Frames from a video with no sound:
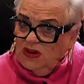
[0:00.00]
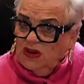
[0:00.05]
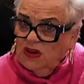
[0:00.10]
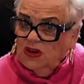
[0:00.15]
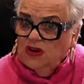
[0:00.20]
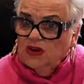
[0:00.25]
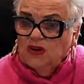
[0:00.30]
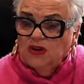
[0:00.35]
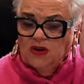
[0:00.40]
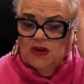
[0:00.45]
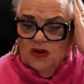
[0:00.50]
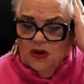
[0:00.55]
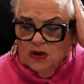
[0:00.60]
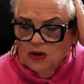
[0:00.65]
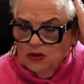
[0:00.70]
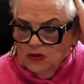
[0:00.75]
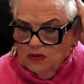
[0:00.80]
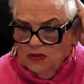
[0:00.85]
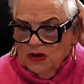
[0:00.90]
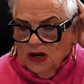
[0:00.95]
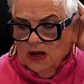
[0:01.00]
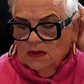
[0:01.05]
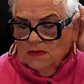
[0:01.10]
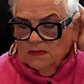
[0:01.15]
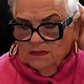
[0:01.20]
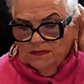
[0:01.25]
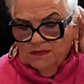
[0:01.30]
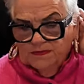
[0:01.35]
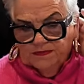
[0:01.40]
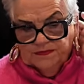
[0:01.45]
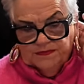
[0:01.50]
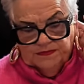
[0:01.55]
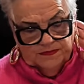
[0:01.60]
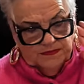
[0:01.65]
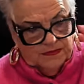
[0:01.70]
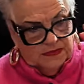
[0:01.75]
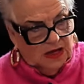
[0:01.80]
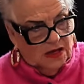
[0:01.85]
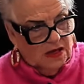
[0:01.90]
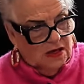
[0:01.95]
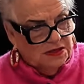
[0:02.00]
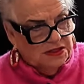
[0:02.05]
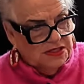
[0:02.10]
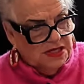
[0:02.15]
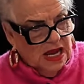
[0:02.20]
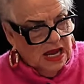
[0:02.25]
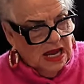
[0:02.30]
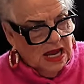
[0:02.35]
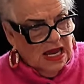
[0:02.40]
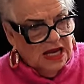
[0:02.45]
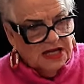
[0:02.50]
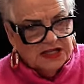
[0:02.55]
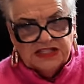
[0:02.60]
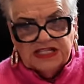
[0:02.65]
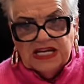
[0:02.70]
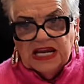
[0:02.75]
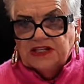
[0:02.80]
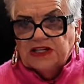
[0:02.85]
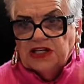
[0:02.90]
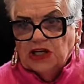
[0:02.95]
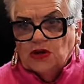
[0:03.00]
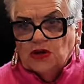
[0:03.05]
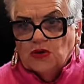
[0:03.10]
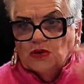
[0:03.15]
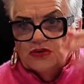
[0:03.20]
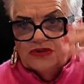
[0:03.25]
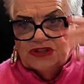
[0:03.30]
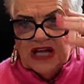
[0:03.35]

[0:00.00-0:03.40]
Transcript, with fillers: you know. Um, technical